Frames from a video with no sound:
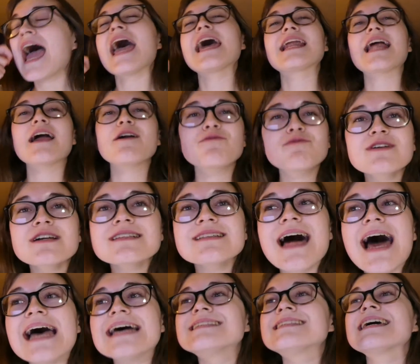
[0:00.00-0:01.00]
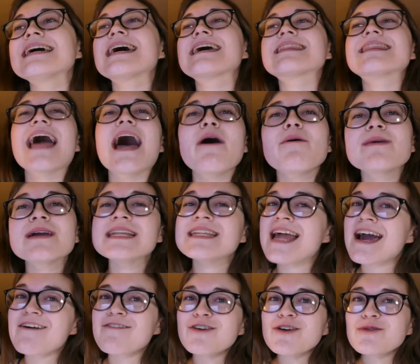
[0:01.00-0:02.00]
And I realized that we
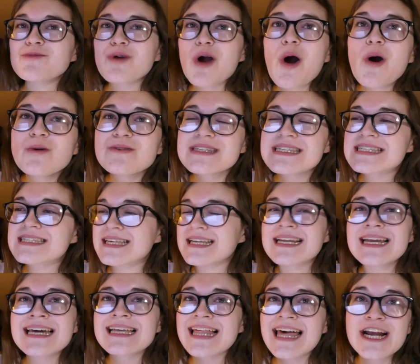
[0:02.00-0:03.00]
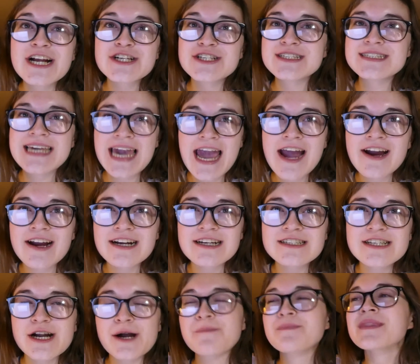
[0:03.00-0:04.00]
never wrote Sinclair's
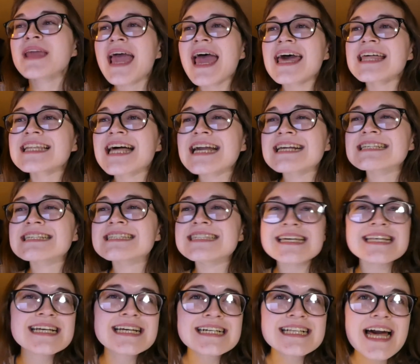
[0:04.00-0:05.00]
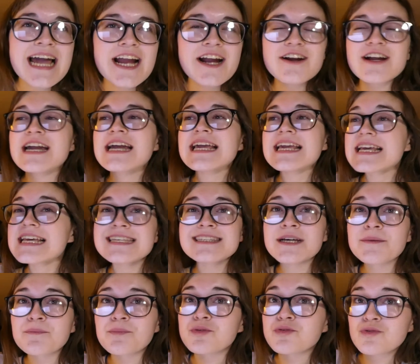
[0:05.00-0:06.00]
character. And like, Sinclair is
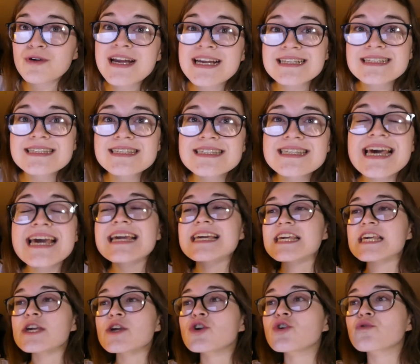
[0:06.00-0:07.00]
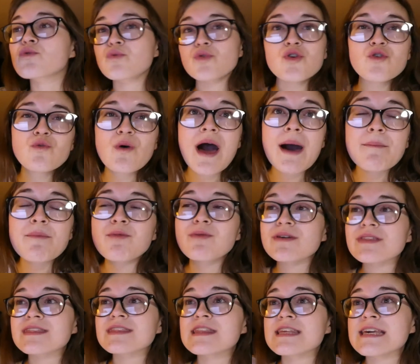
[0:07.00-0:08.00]
a prince. He grew up
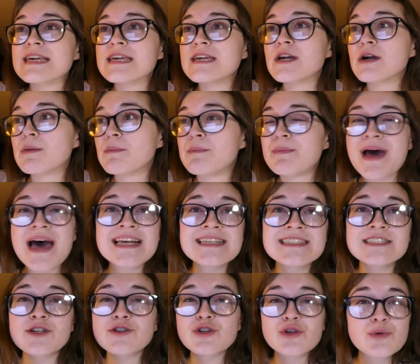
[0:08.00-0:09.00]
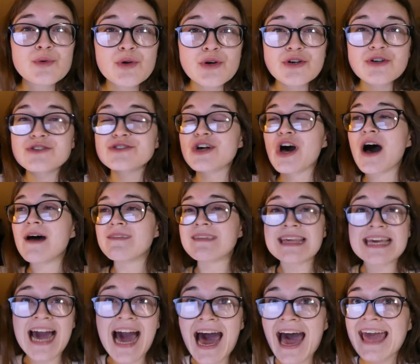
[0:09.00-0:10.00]
with the best tutors on
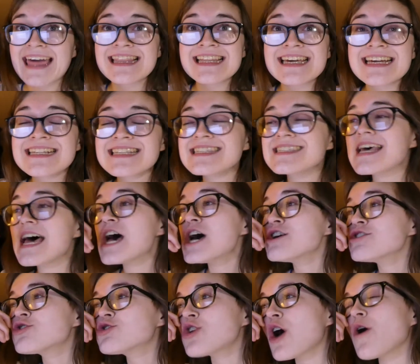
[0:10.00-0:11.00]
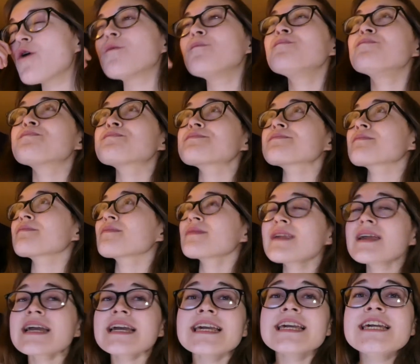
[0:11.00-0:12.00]
the islands. So
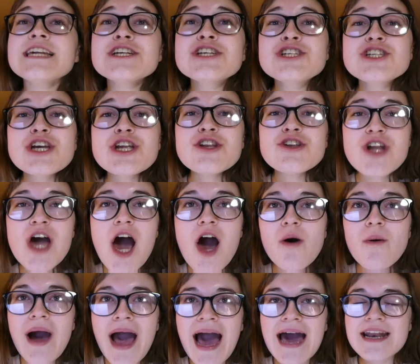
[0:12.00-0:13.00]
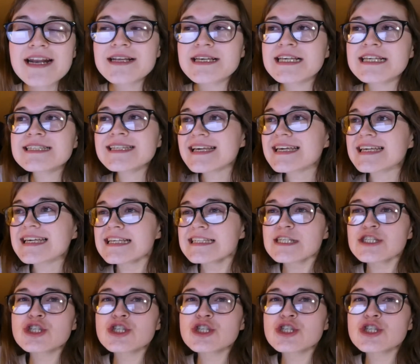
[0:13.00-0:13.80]
he should know how to, he's a